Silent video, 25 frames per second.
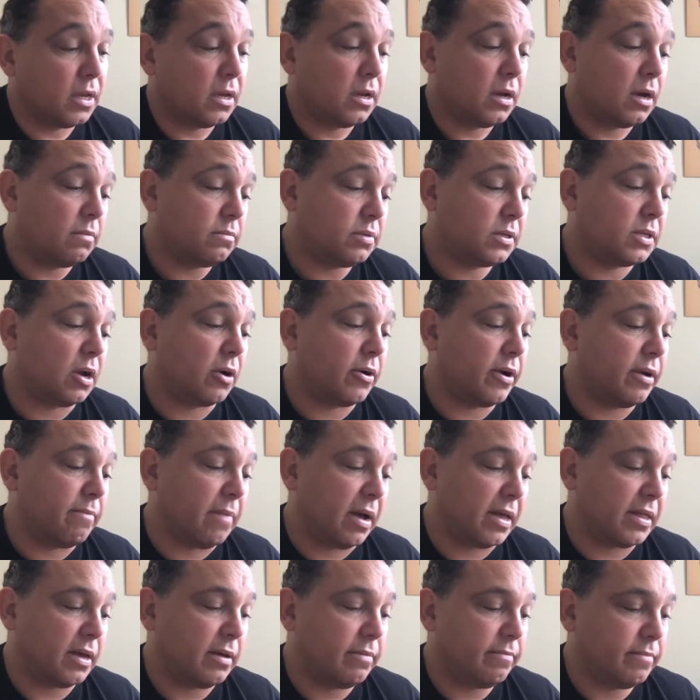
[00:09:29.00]
I'm sorry,
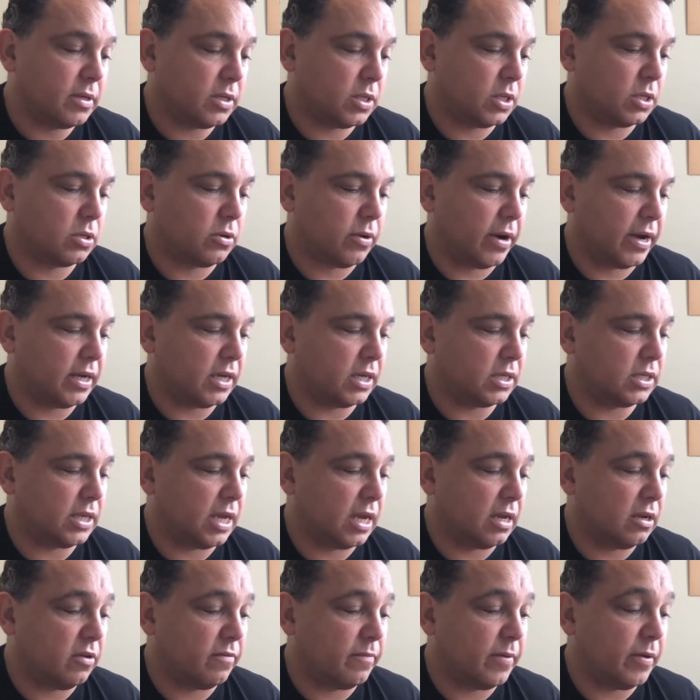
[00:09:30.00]
Mother, Mrs. Cranky
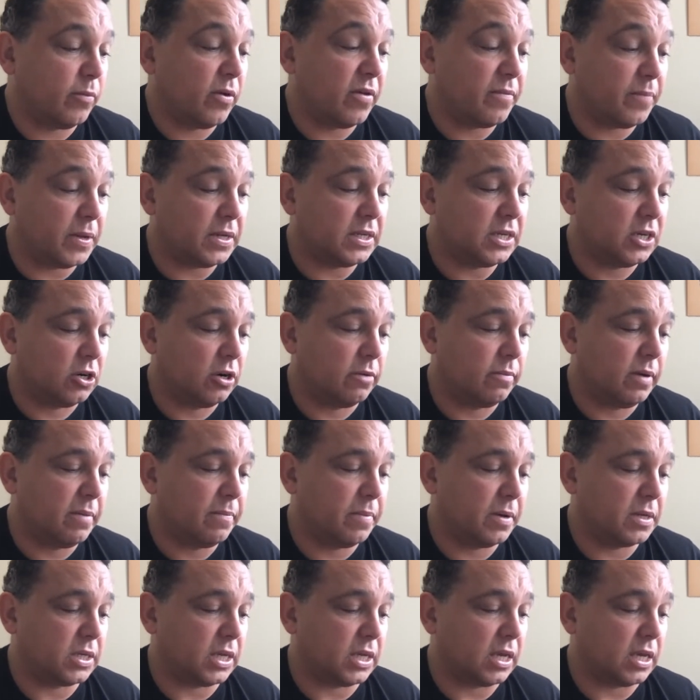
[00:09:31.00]
said. We've been terribly
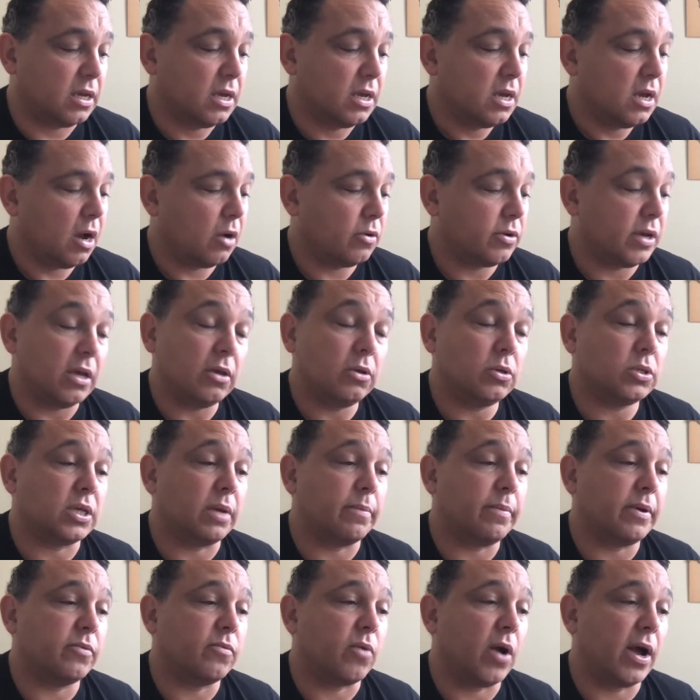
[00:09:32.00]
busy. I'll get you
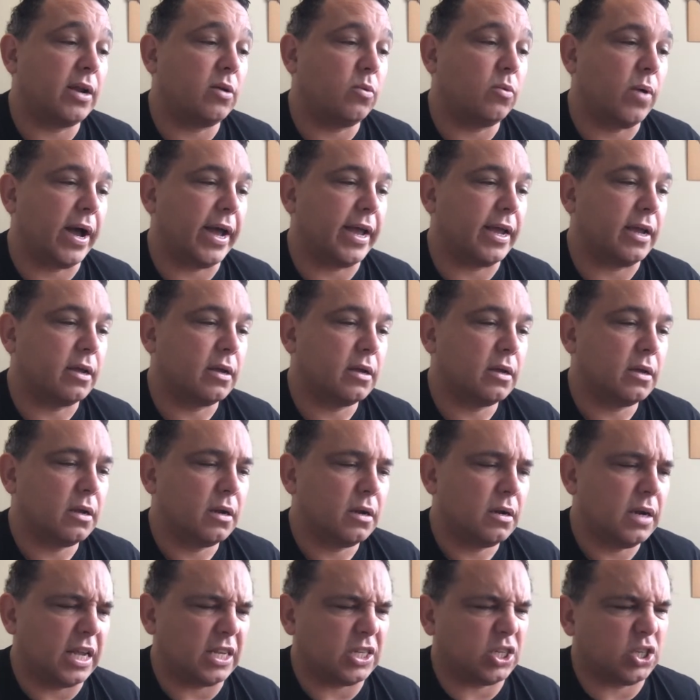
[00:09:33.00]
something right away.
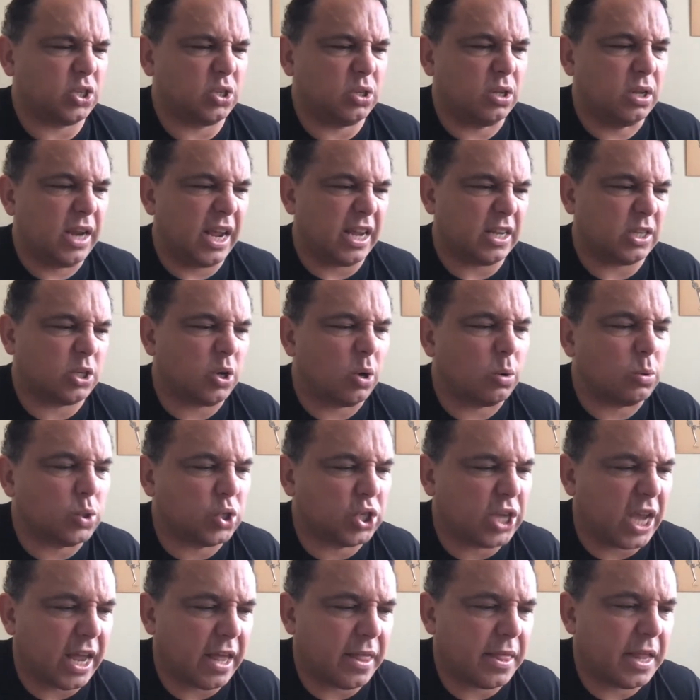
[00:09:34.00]
Let George
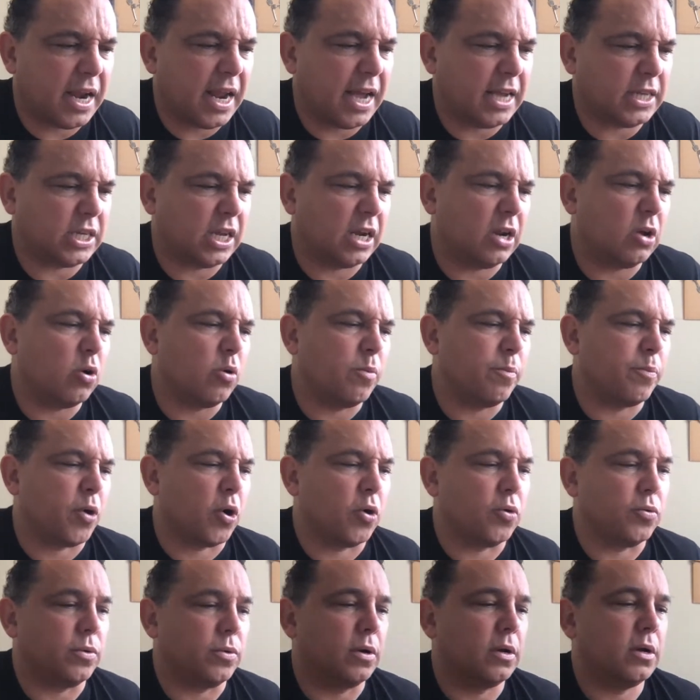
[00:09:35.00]
get the lazy little
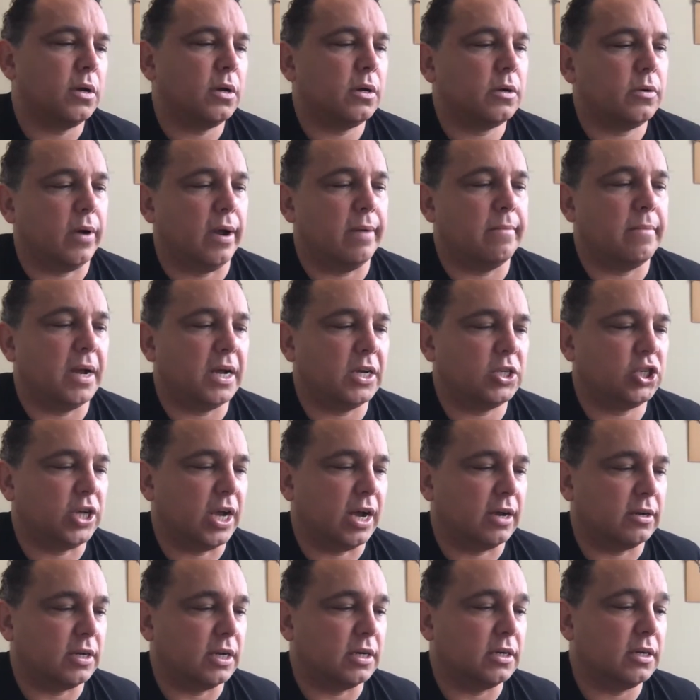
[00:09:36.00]
brute, Grandma
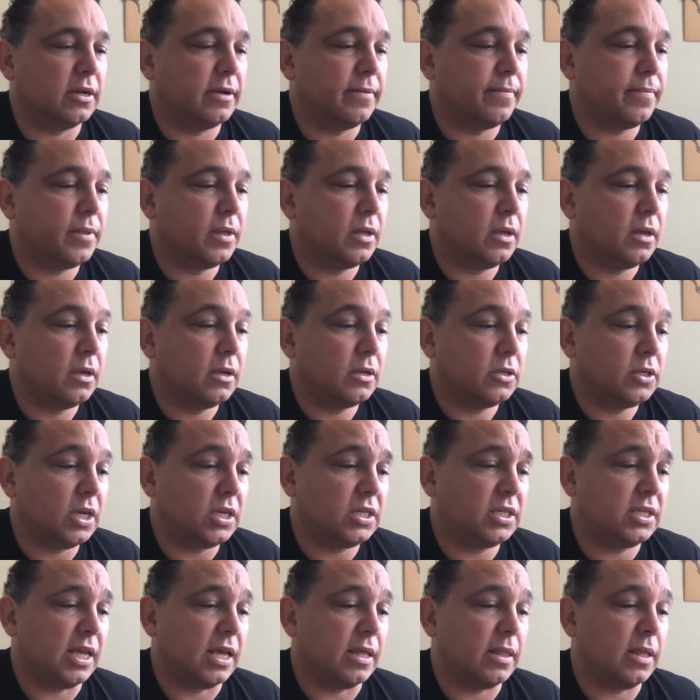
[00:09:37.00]
shouted.
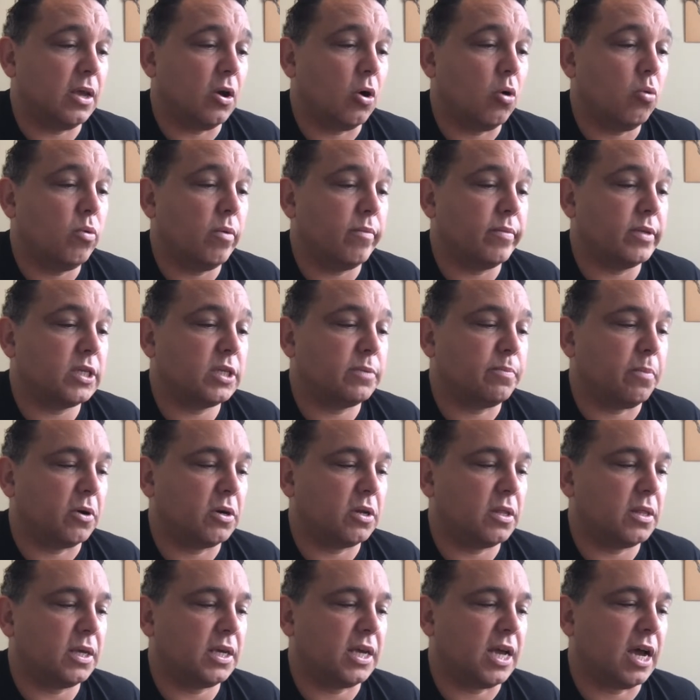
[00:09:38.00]
Just then, the old woman
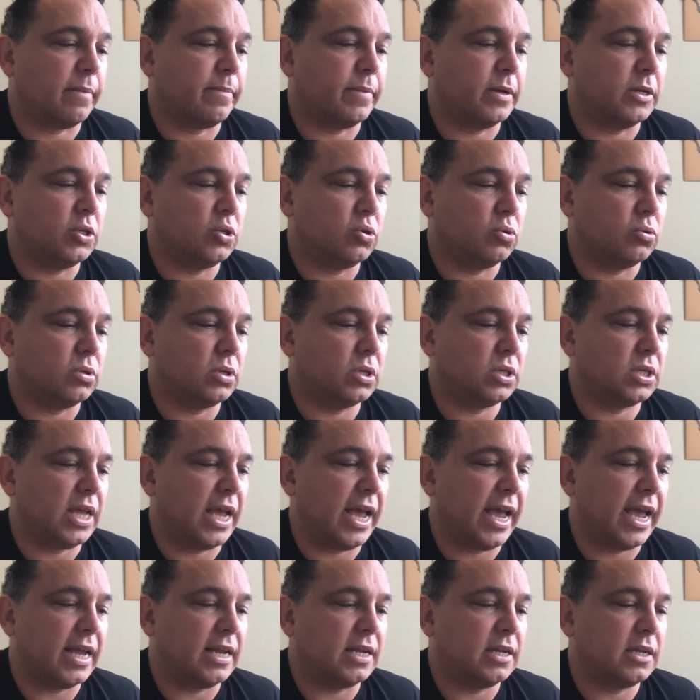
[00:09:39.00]
spotted the cup in George's
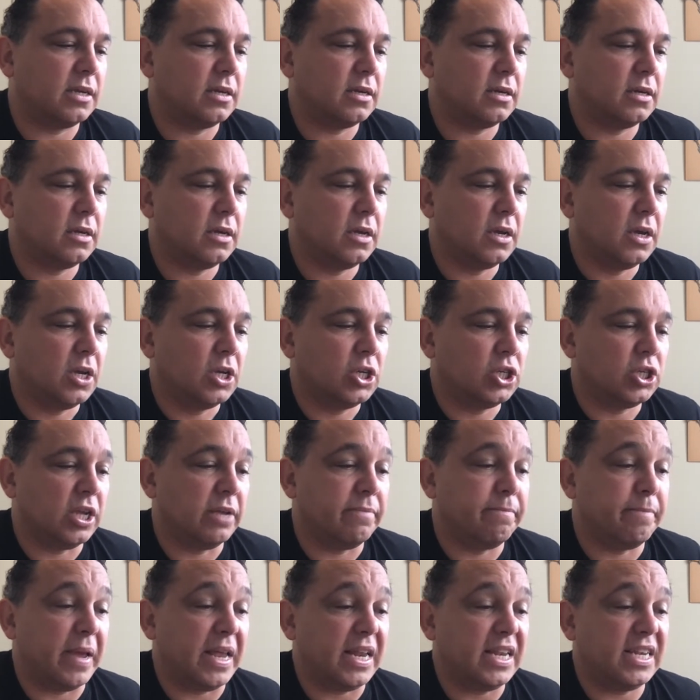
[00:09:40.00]
hand. She
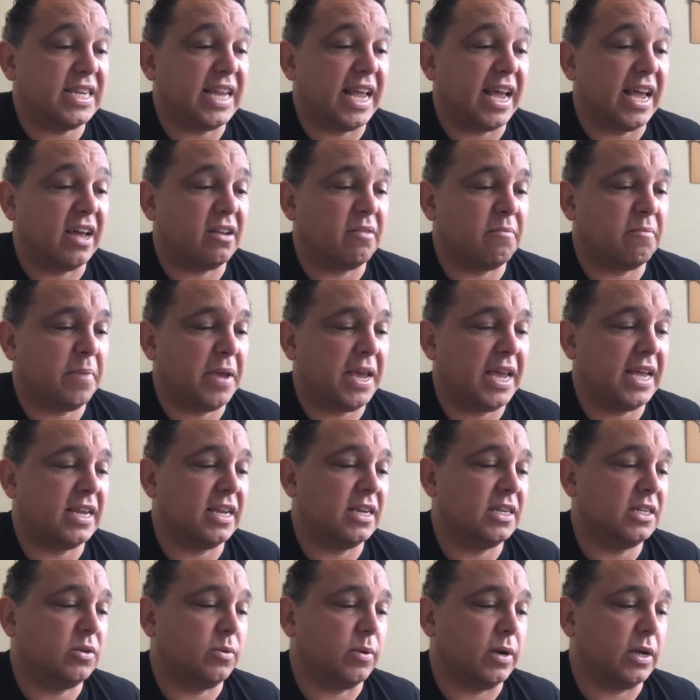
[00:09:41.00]
bent down and peered
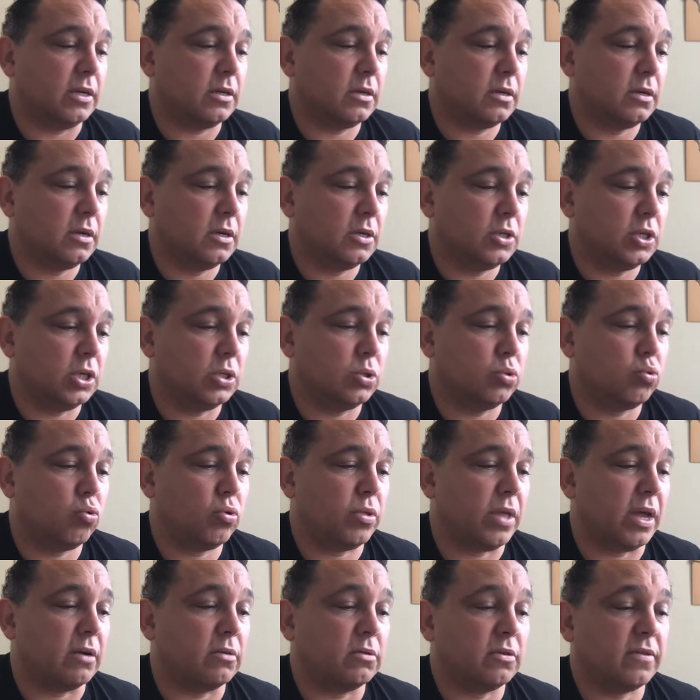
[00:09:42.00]
into it. She saw
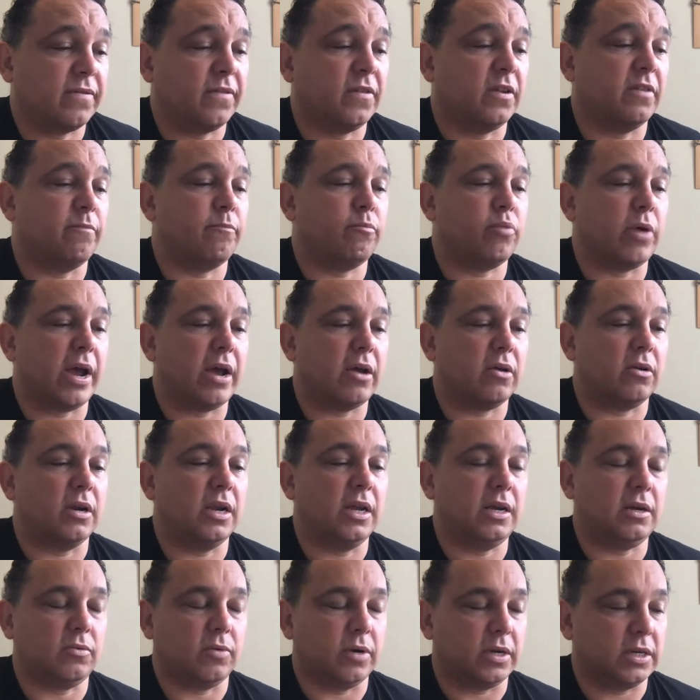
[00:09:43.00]
that it was full of brown
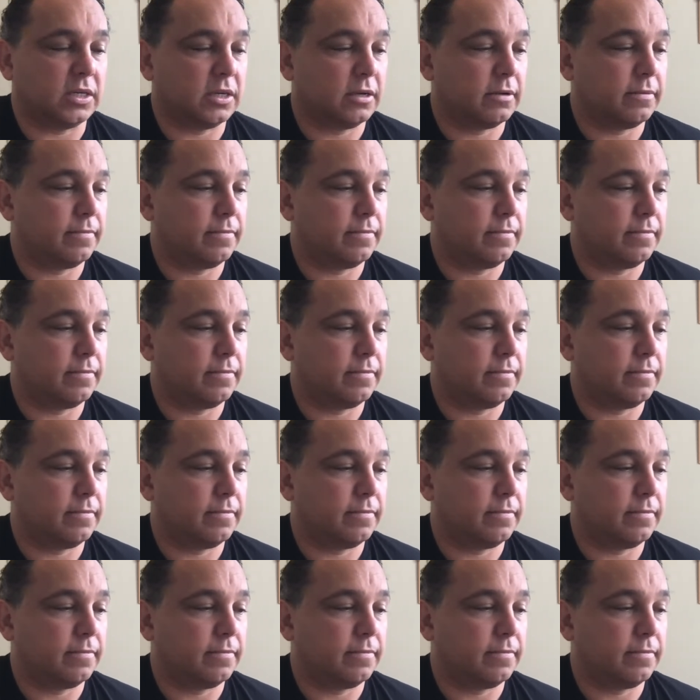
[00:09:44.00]
liquid.